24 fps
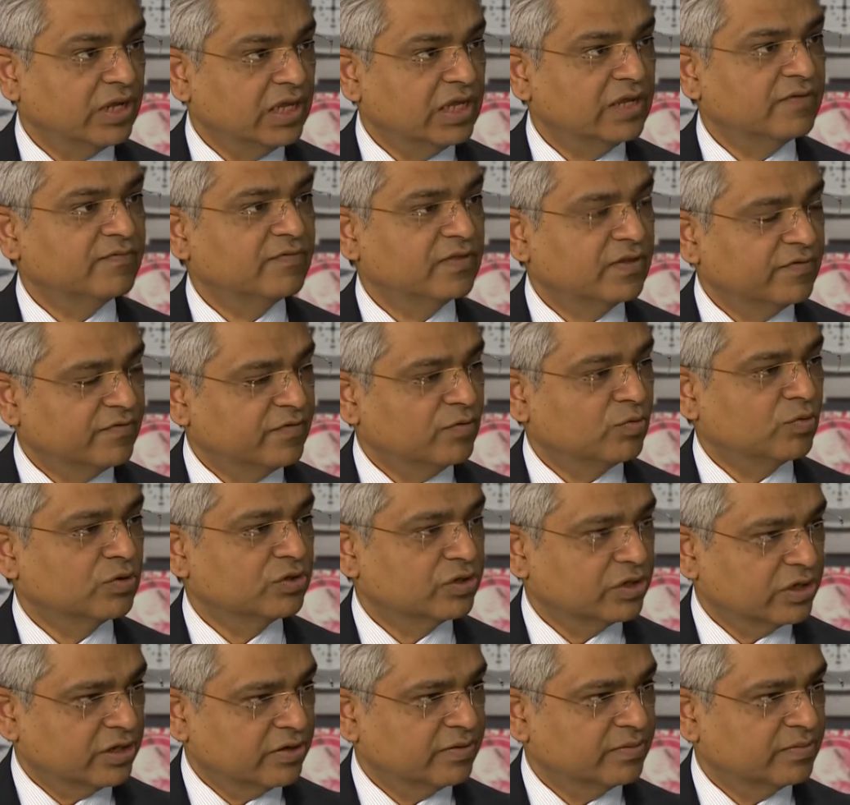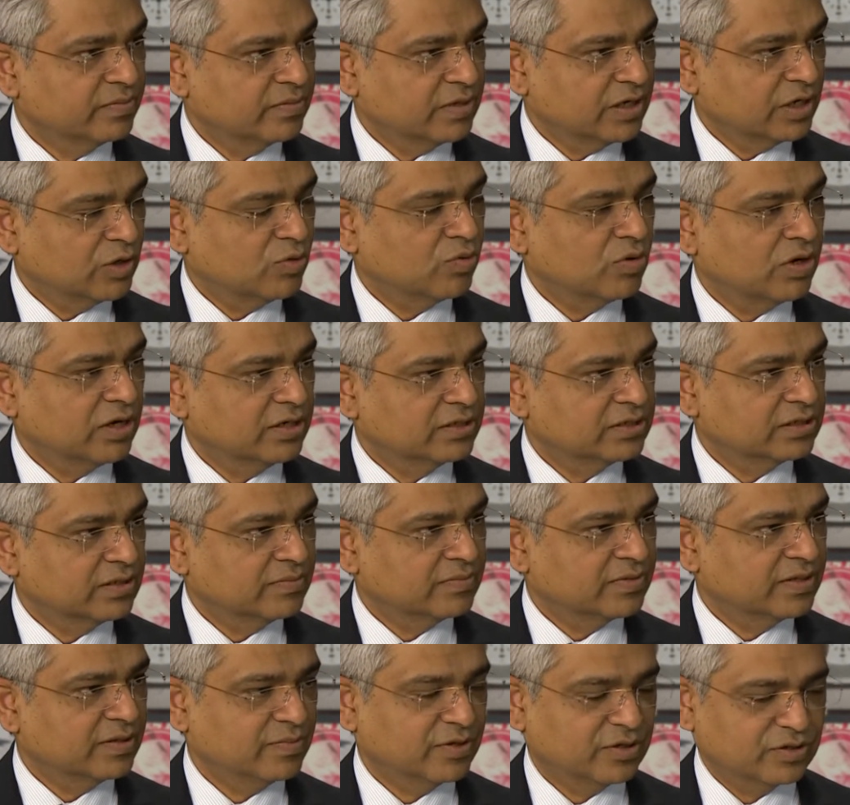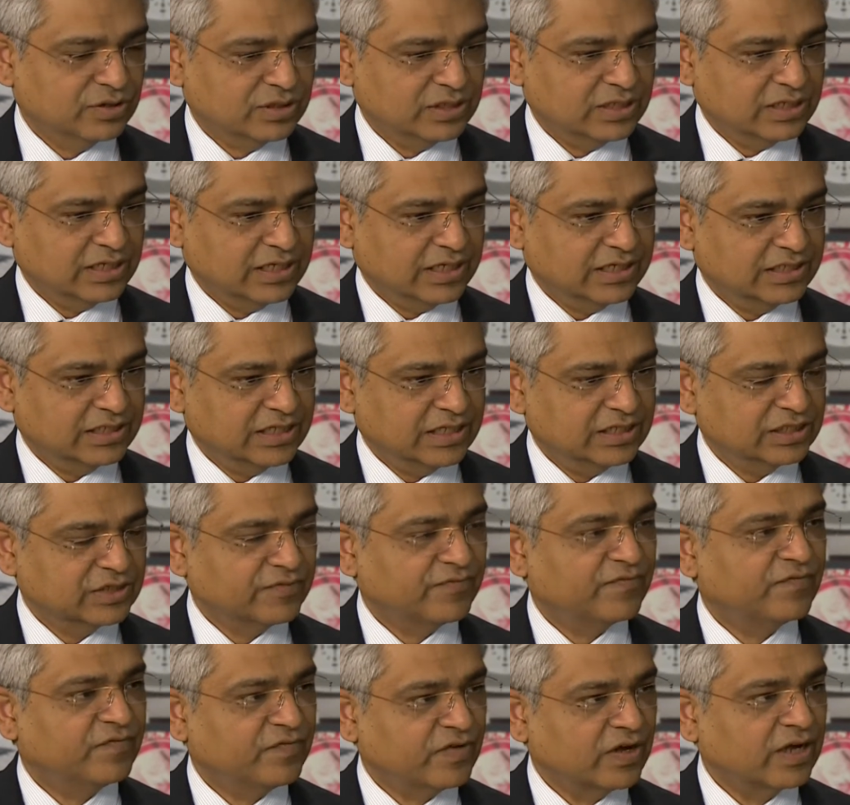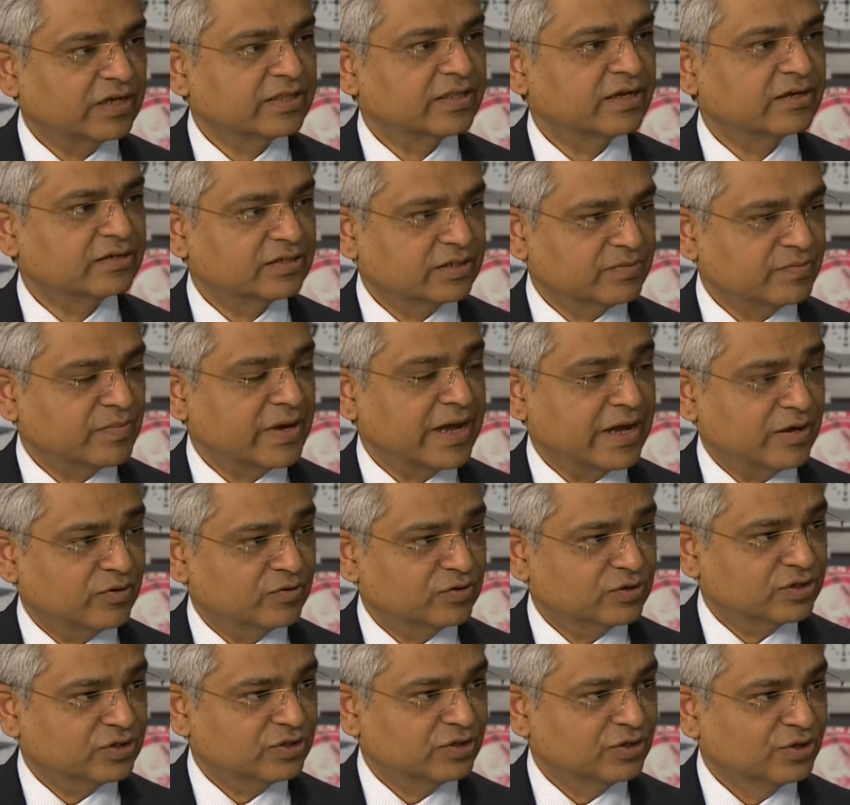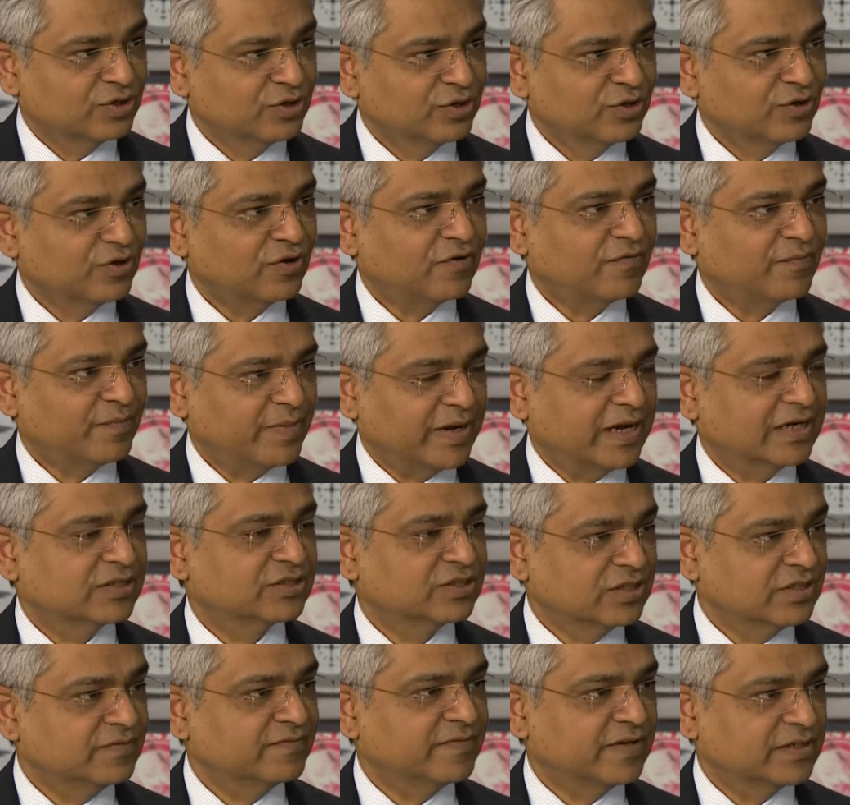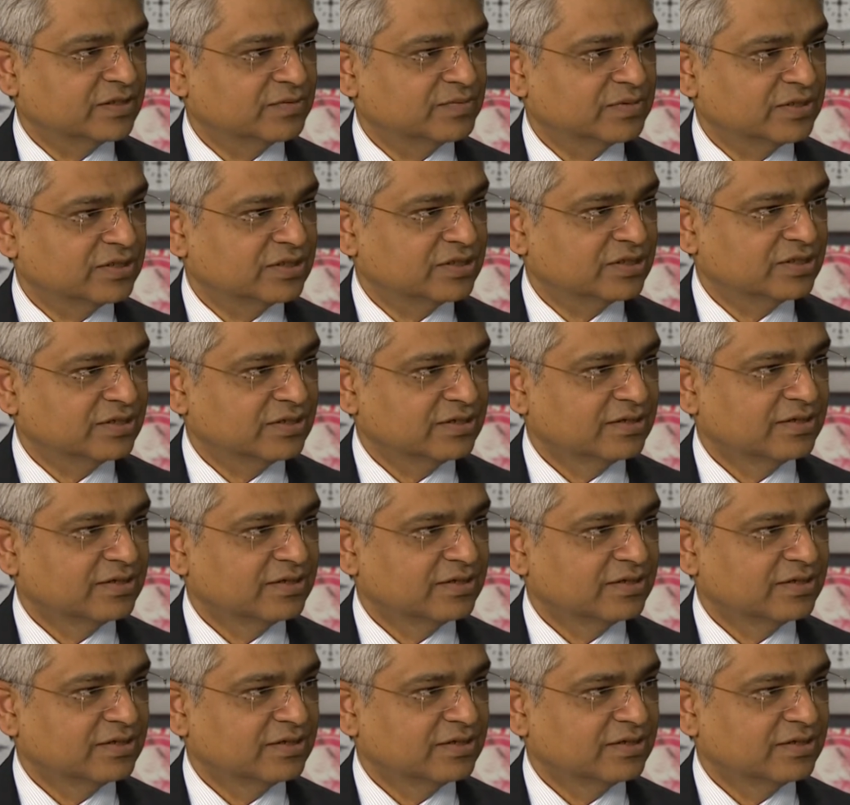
even if you want to go and acquire something, because there's a finite amount of passion investments.